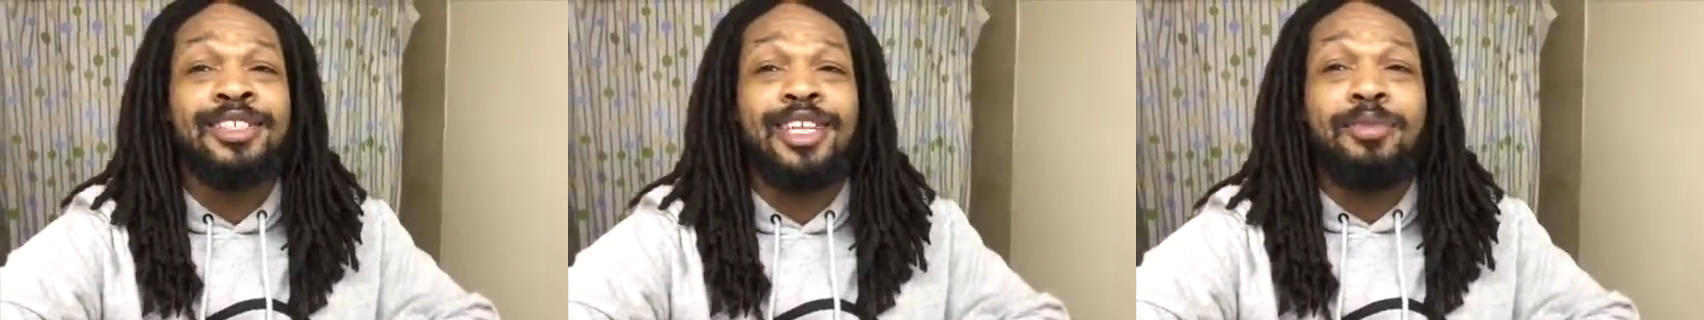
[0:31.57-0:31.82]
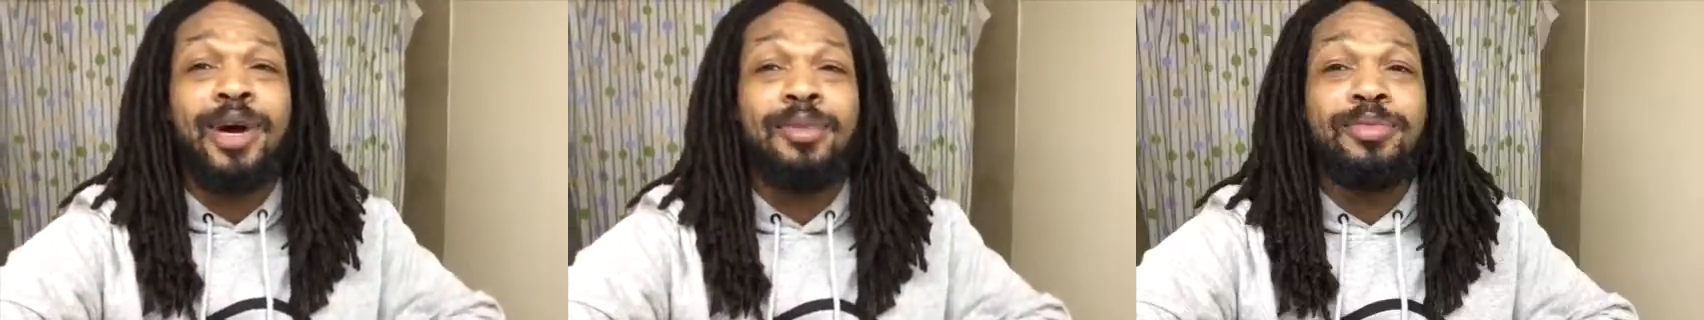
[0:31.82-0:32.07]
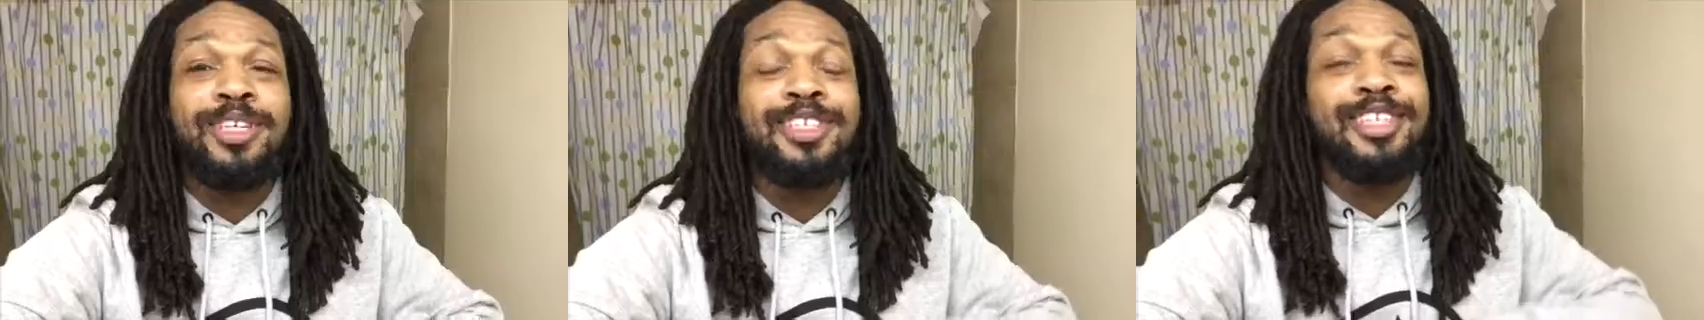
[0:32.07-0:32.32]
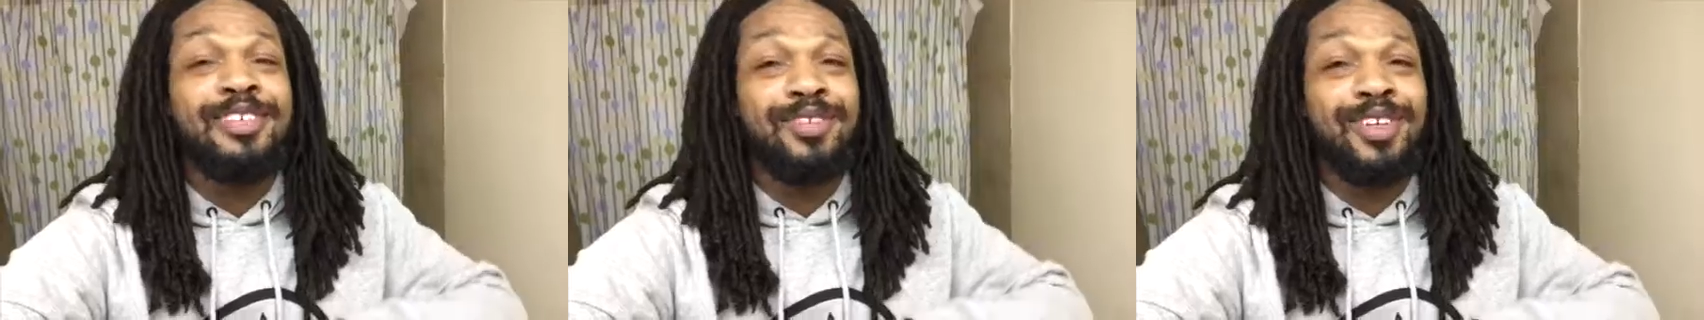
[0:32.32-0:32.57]
They might
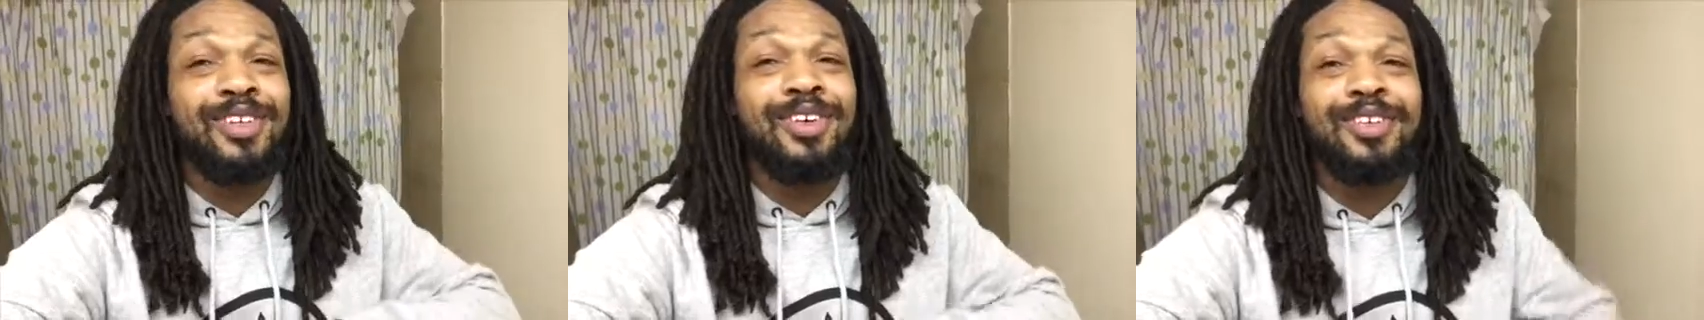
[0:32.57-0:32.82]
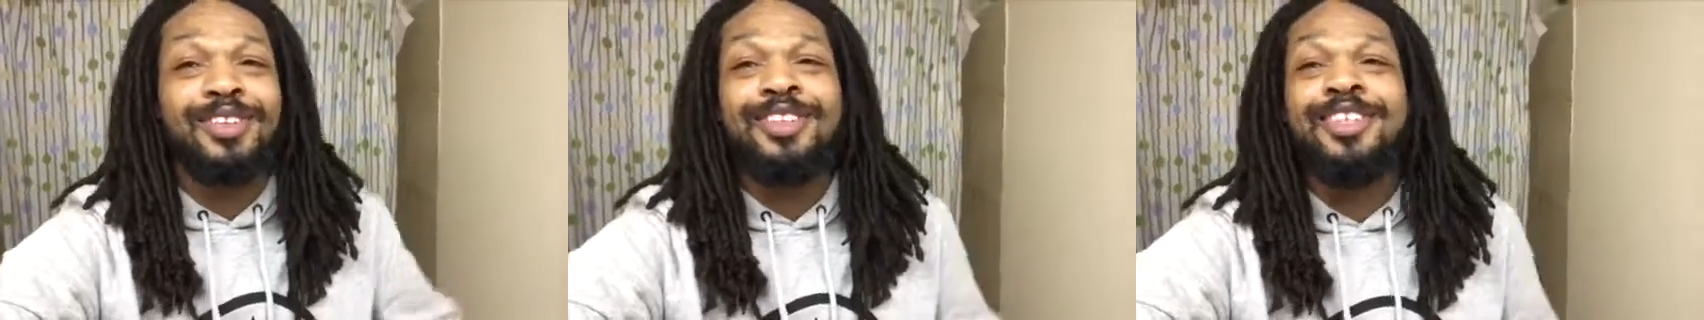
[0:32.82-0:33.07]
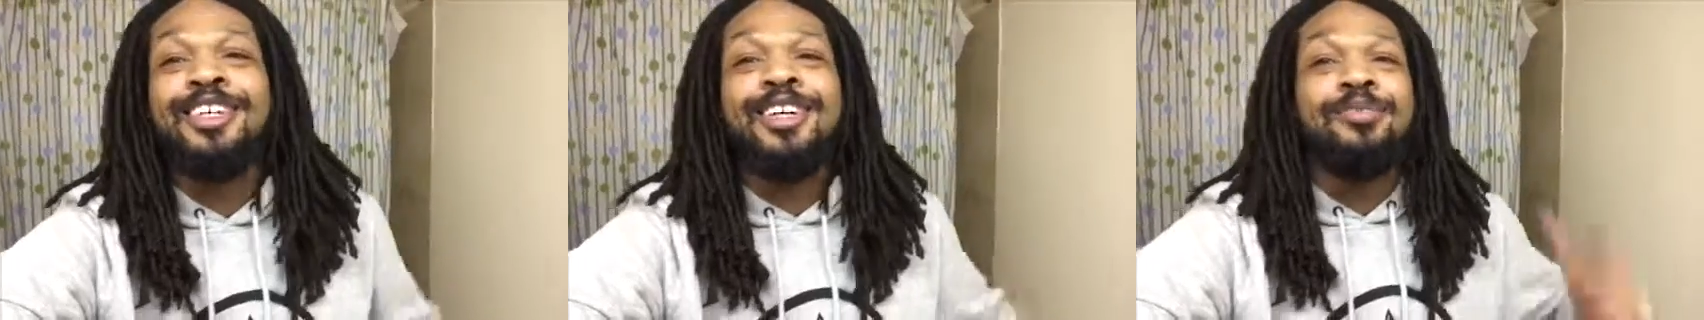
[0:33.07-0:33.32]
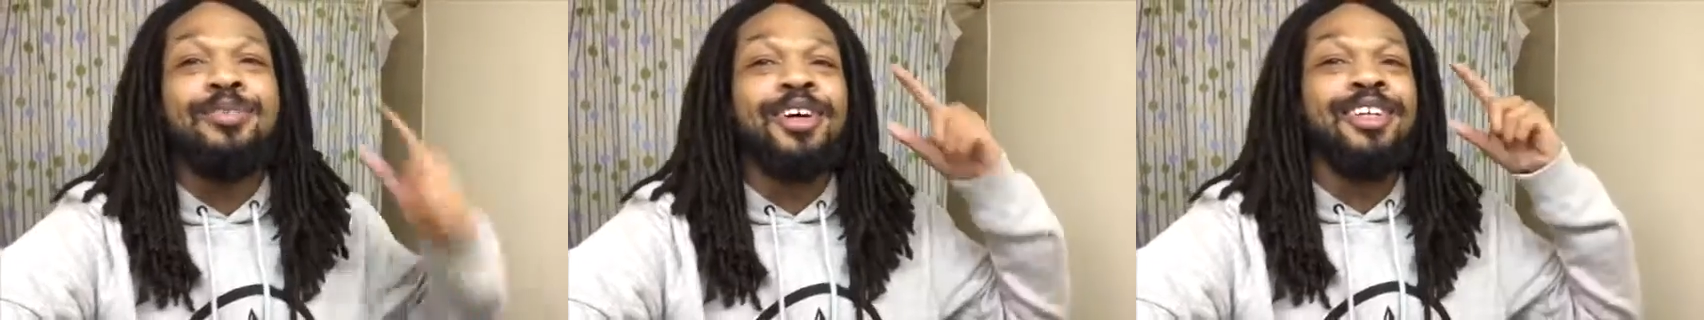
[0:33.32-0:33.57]
be even longer,
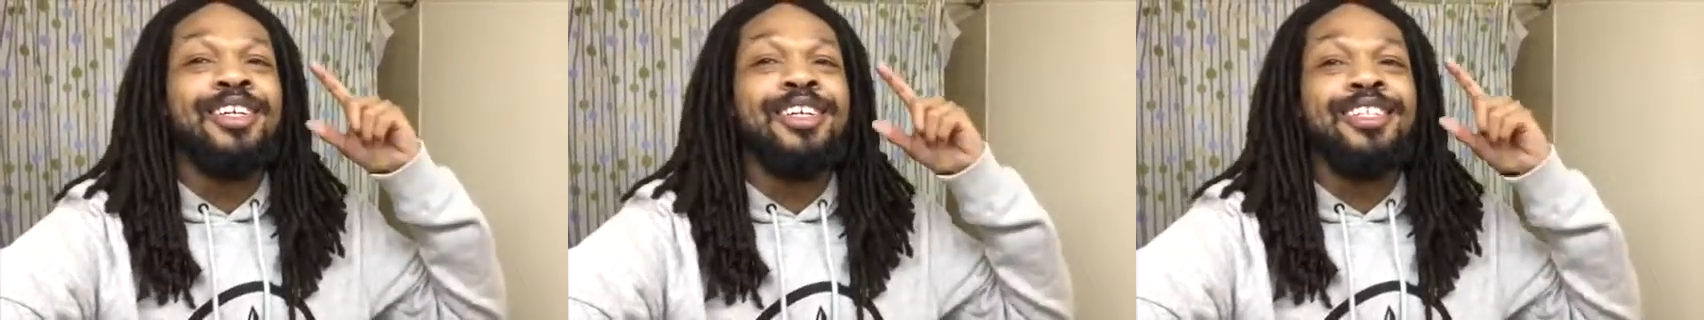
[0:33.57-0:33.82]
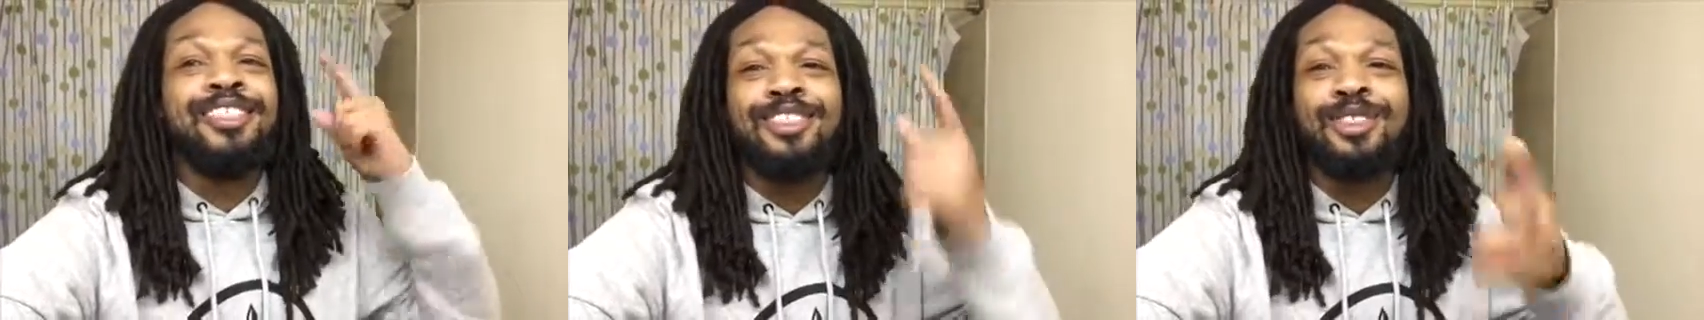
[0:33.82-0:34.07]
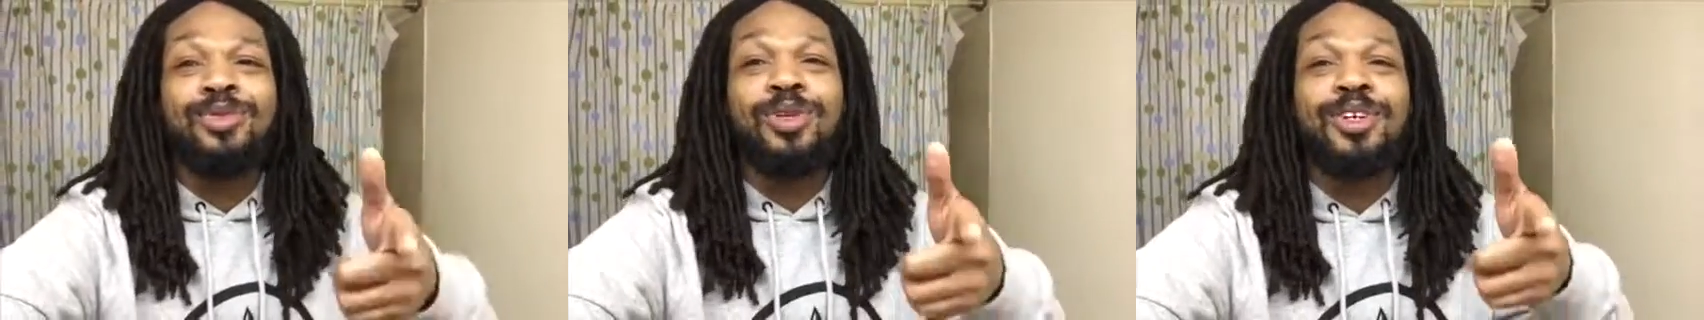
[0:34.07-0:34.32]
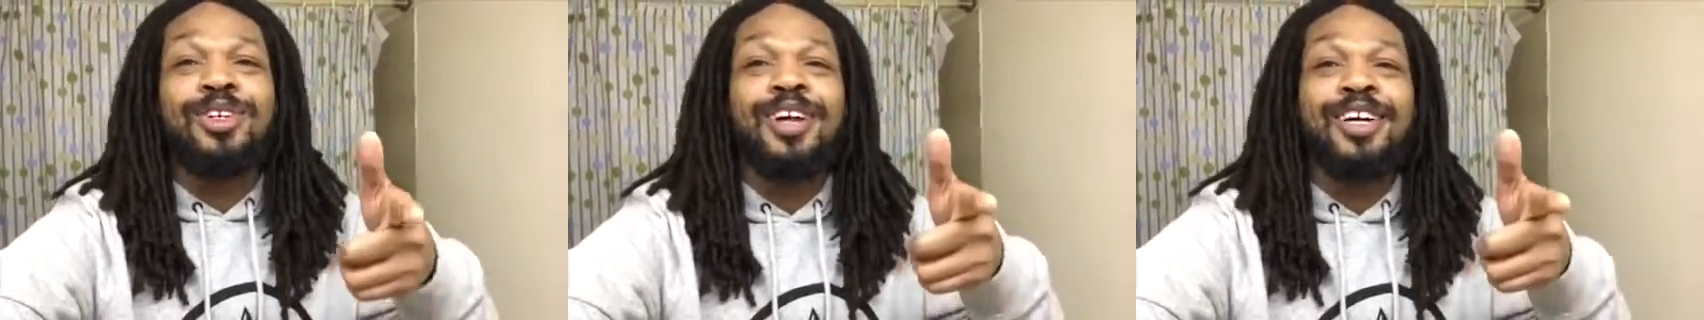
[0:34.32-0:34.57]
but this is
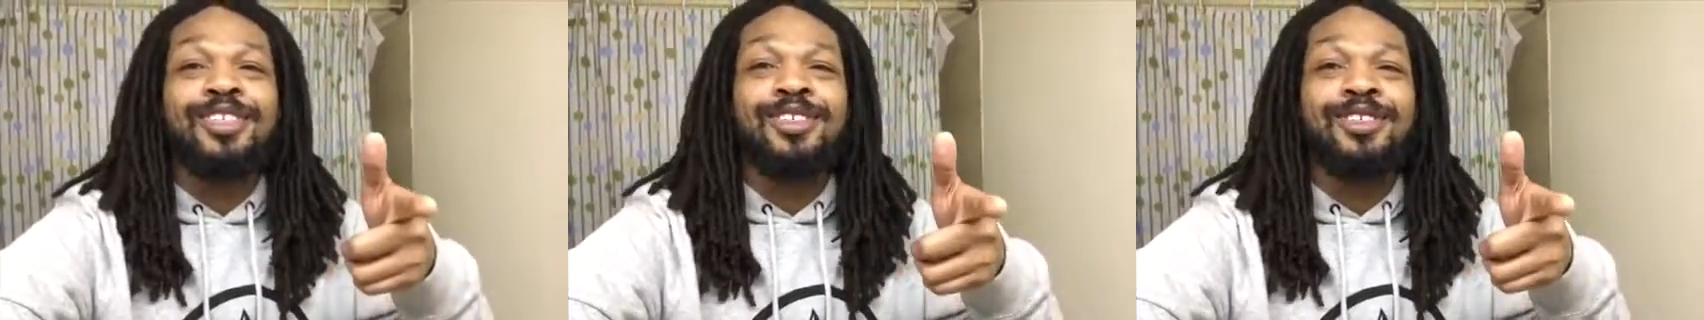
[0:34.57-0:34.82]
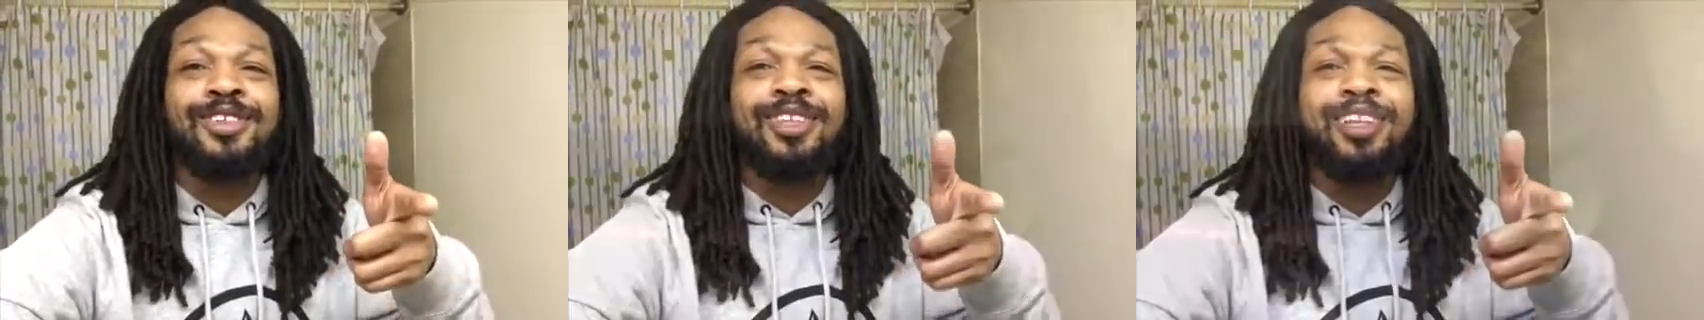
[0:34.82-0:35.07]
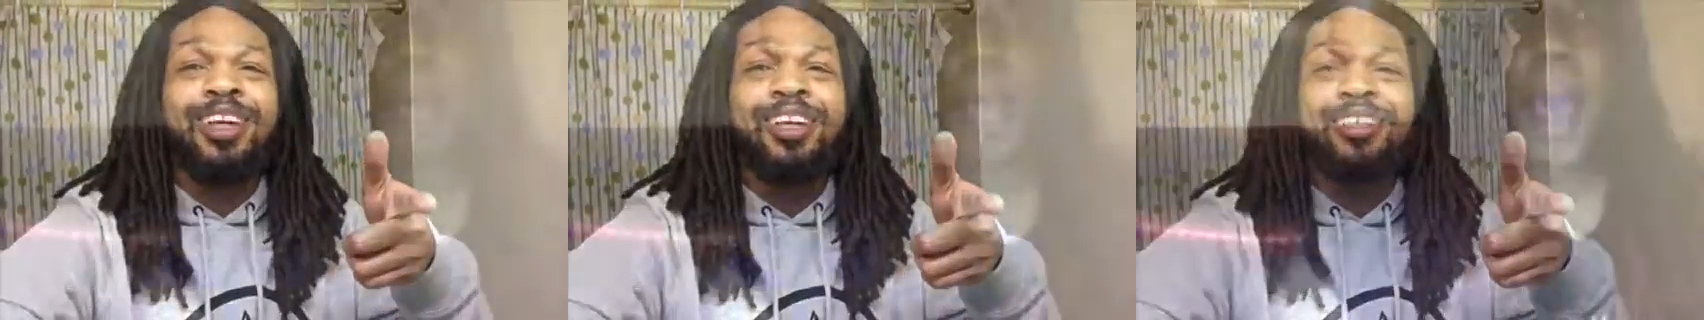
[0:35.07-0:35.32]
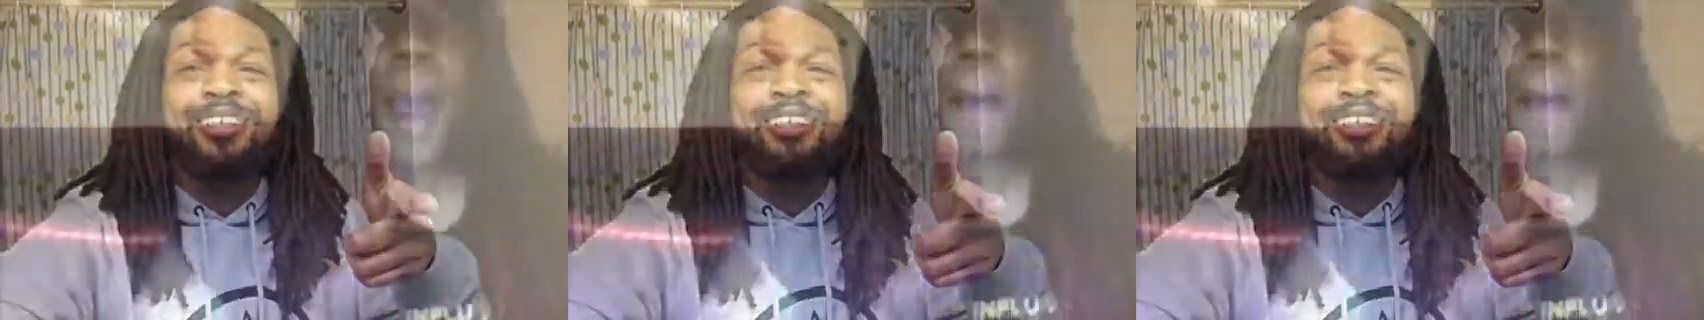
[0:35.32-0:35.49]
what her locks are looking like.